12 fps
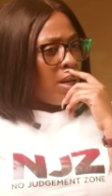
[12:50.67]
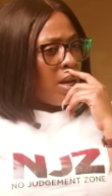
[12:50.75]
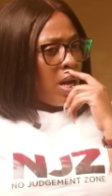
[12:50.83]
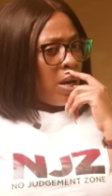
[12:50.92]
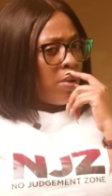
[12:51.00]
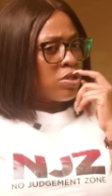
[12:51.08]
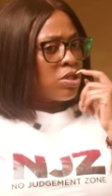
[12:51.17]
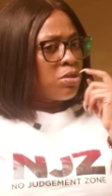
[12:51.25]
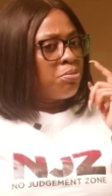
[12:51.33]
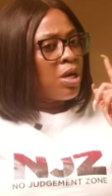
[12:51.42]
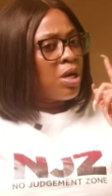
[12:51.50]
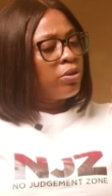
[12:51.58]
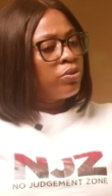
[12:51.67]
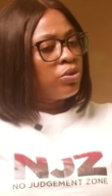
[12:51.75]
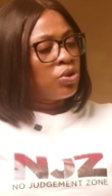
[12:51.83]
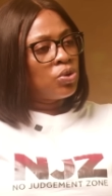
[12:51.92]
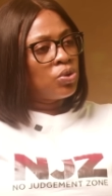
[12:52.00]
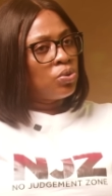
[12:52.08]
I was in primary
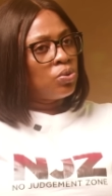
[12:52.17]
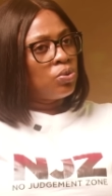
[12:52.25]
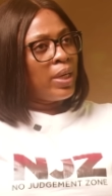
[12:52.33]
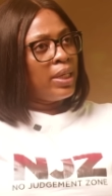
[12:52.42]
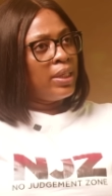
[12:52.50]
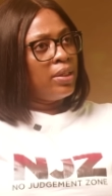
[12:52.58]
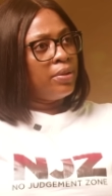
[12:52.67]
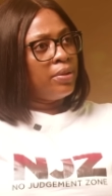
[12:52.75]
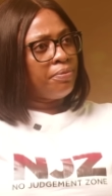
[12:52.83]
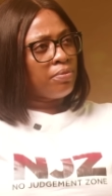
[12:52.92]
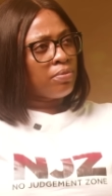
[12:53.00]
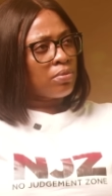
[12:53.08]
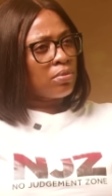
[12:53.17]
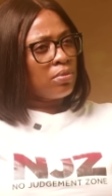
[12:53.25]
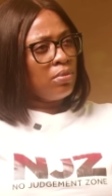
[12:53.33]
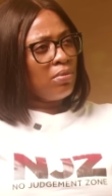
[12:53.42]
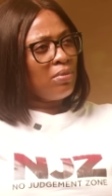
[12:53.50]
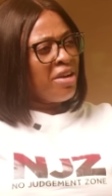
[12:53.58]
2 when
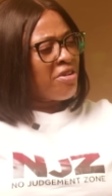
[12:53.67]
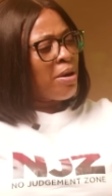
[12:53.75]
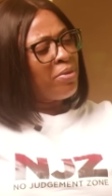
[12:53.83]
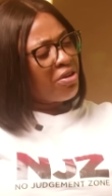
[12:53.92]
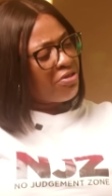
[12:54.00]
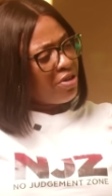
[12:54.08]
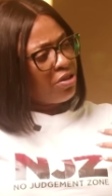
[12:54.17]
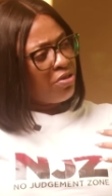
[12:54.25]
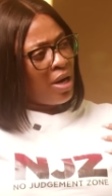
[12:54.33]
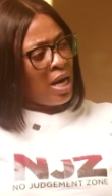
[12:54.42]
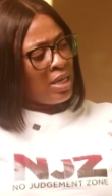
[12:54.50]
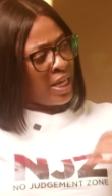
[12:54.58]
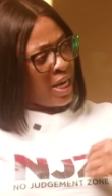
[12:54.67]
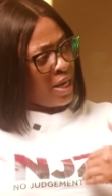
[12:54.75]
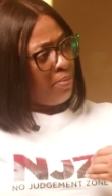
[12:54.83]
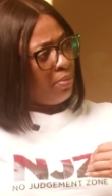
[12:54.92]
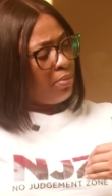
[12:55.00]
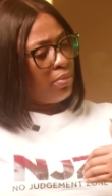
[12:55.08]
a family friend of ours
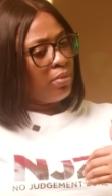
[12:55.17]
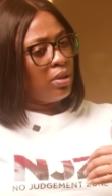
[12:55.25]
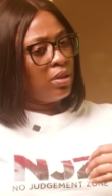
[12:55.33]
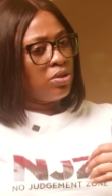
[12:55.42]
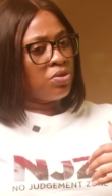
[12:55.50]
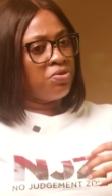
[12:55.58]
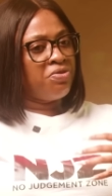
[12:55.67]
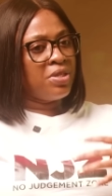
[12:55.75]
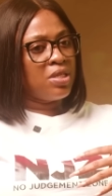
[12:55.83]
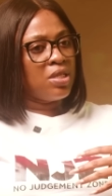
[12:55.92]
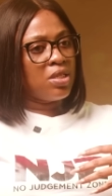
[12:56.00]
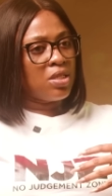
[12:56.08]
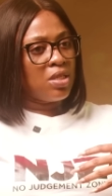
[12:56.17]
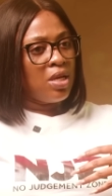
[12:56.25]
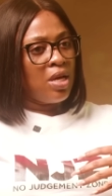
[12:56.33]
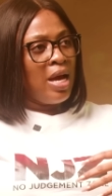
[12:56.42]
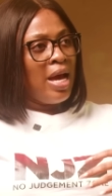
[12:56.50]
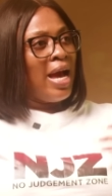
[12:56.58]
came to visit.
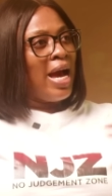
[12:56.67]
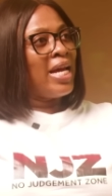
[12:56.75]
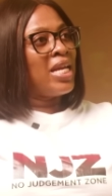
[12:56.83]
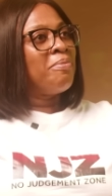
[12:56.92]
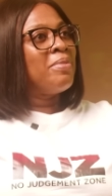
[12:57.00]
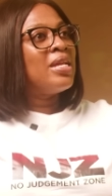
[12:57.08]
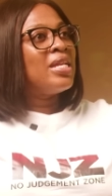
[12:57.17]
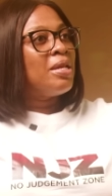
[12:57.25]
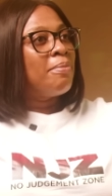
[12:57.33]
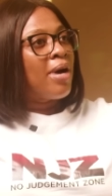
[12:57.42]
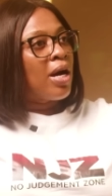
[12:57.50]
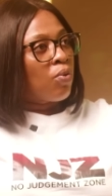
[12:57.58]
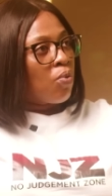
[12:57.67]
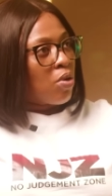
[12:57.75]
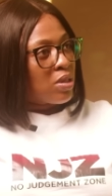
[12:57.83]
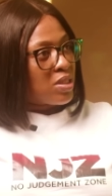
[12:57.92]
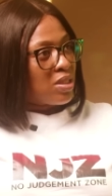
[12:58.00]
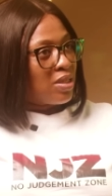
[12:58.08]
And immediately the man
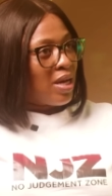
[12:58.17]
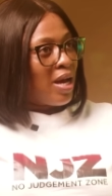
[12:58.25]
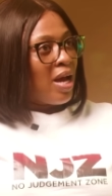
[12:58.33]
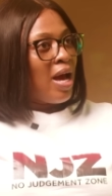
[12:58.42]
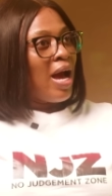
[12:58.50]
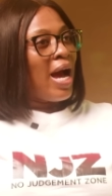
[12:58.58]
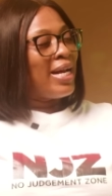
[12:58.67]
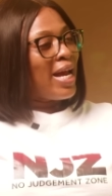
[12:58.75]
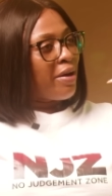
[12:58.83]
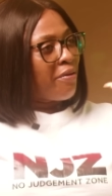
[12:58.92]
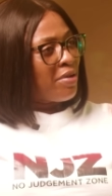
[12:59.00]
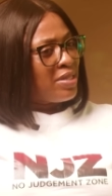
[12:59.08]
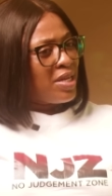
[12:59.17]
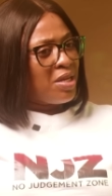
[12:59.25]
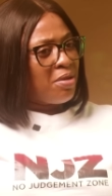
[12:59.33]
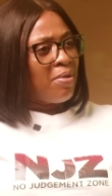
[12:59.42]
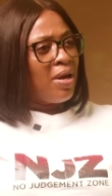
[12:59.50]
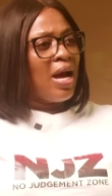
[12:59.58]
walked in and I greeted
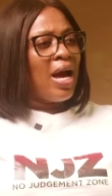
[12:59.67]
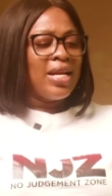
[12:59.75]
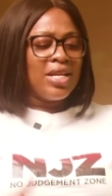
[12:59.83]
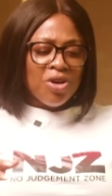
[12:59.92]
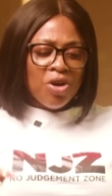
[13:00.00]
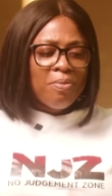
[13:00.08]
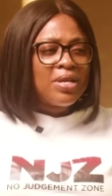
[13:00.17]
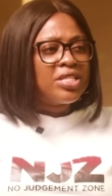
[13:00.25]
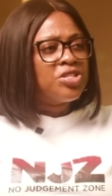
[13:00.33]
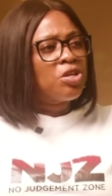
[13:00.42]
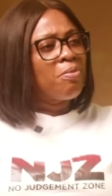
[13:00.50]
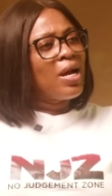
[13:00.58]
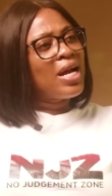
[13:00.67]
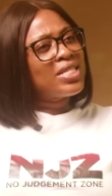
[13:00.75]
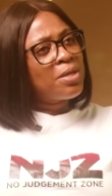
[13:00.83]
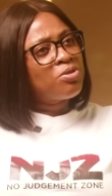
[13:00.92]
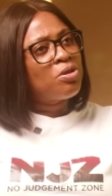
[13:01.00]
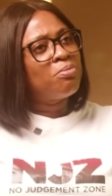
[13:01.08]
him. And he said, come and sit on I
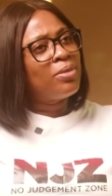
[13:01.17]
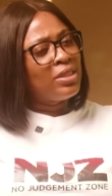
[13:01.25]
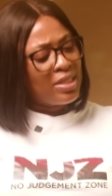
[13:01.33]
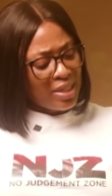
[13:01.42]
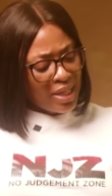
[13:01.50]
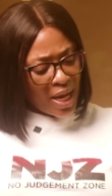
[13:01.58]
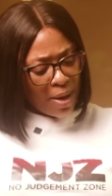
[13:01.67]
sat on his lap